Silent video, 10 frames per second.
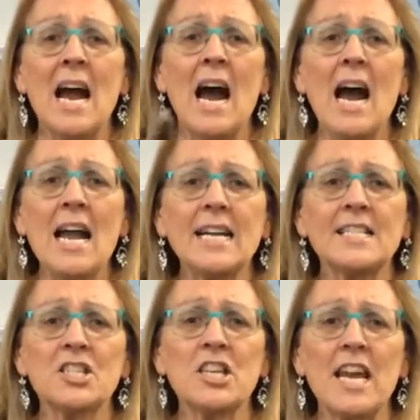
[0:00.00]
I can
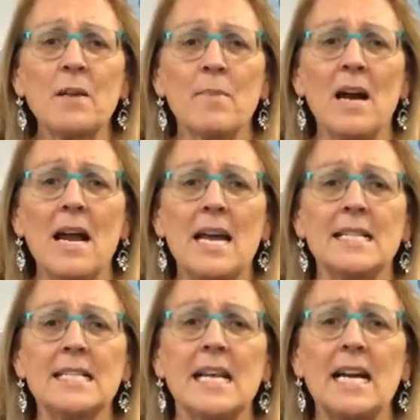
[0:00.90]
shake my
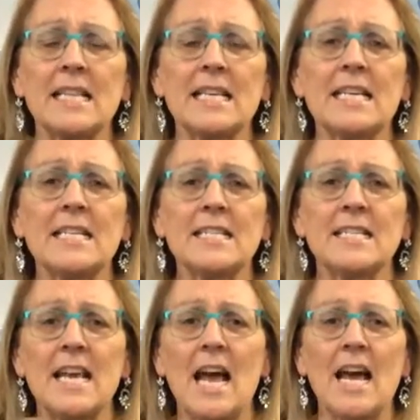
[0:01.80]
hands like this
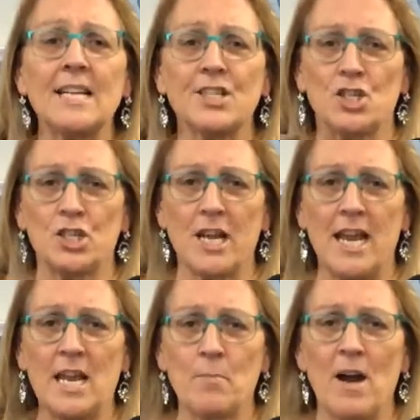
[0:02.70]
and
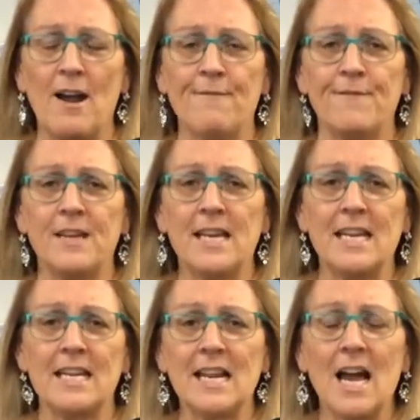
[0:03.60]
shake my
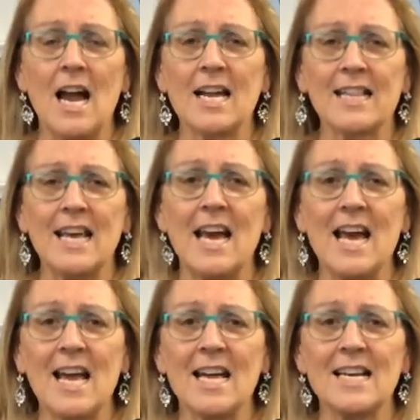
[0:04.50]
feet like
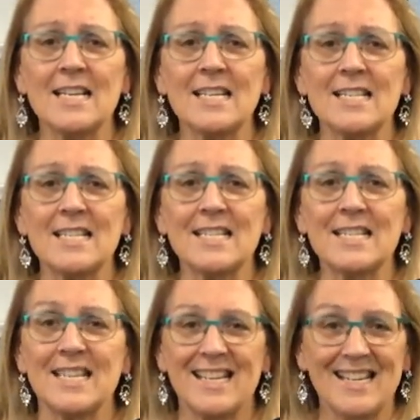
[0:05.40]
that.
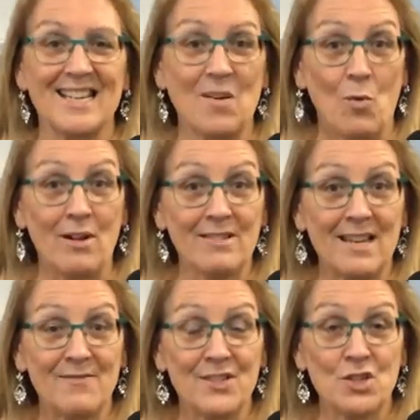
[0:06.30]
Well
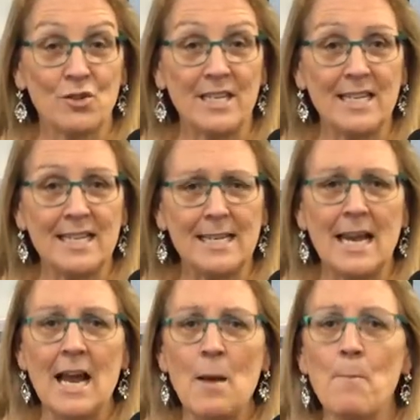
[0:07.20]
done for joining in.
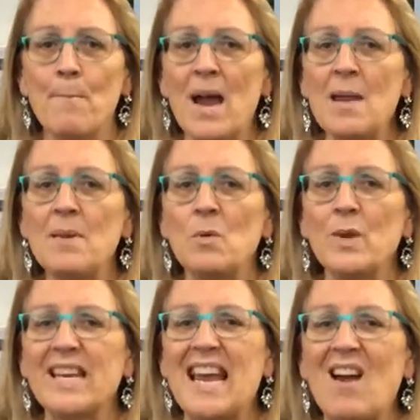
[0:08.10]
Maybe we
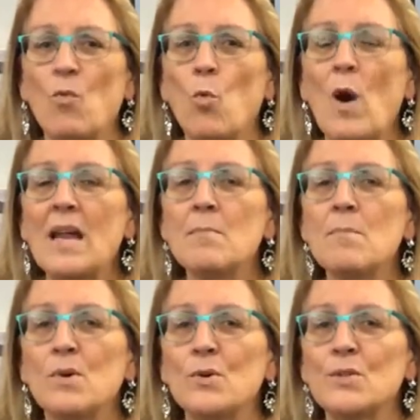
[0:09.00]
can have one
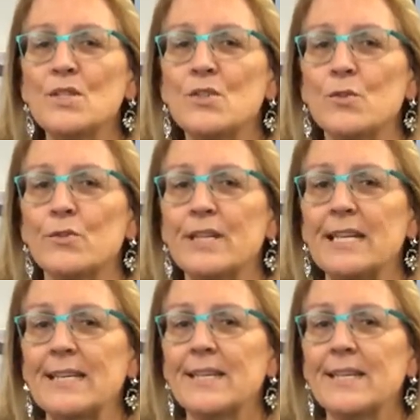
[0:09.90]
more story